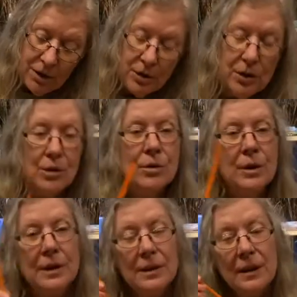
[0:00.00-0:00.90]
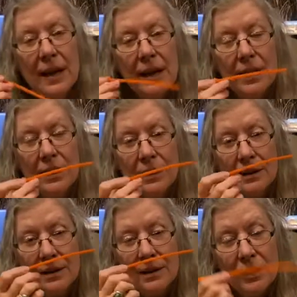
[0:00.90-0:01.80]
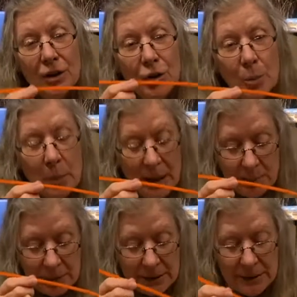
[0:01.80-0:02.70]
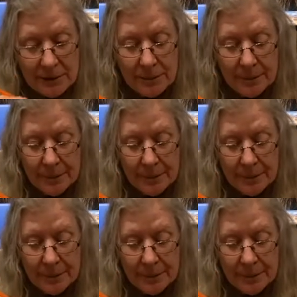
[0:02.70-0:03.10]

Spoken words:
You're going to take your pipe cleaner